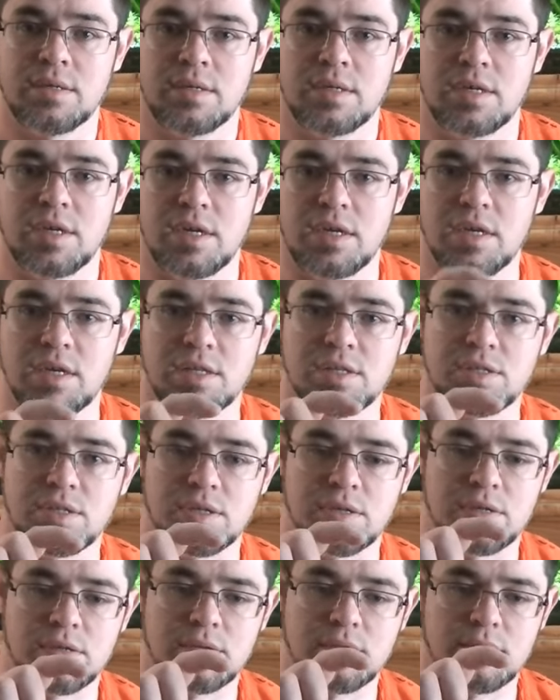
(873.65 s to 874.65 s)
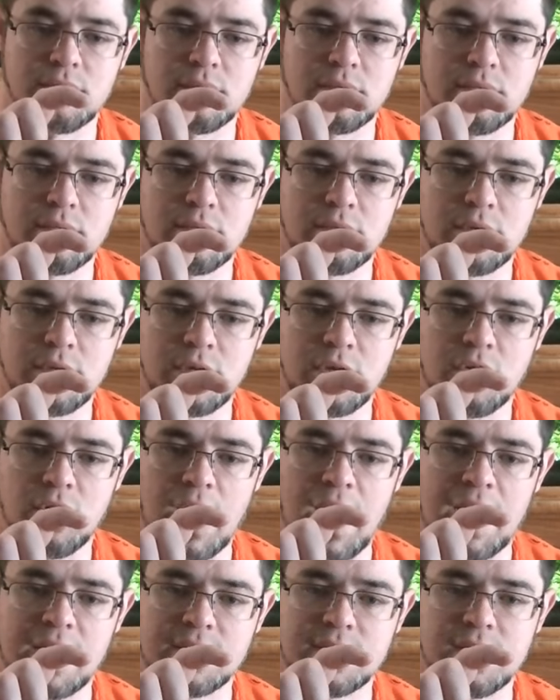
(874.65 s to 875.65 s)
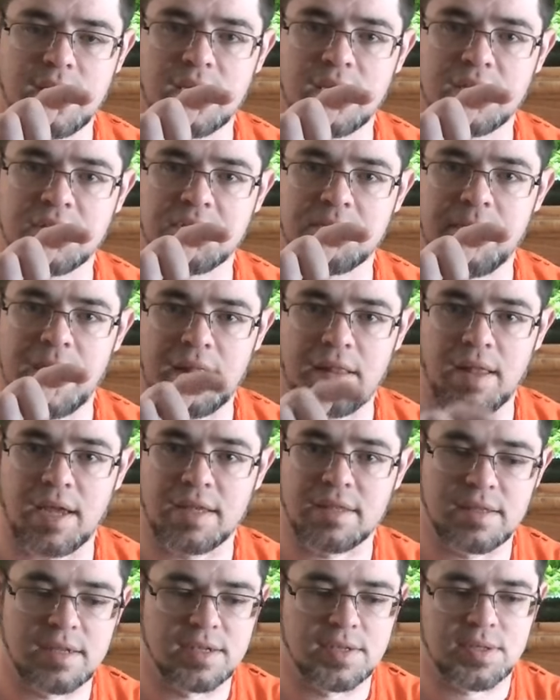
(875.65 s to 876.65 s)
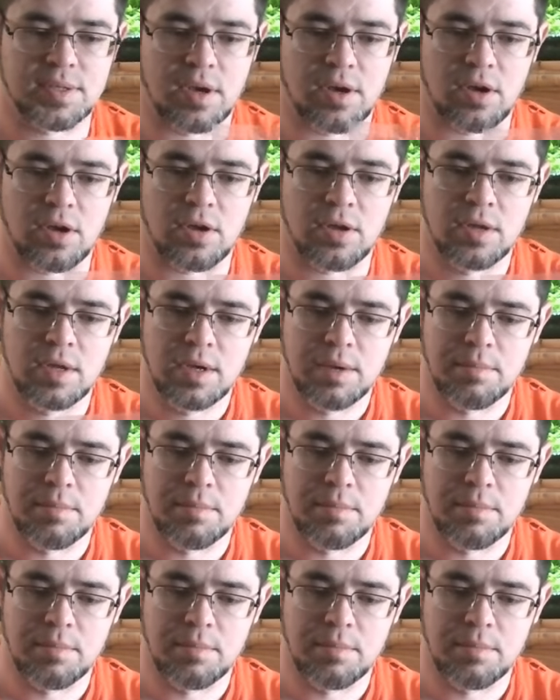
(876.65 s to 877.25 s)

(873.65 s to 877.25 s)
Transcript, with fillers: It's a grass that gets about like this tall.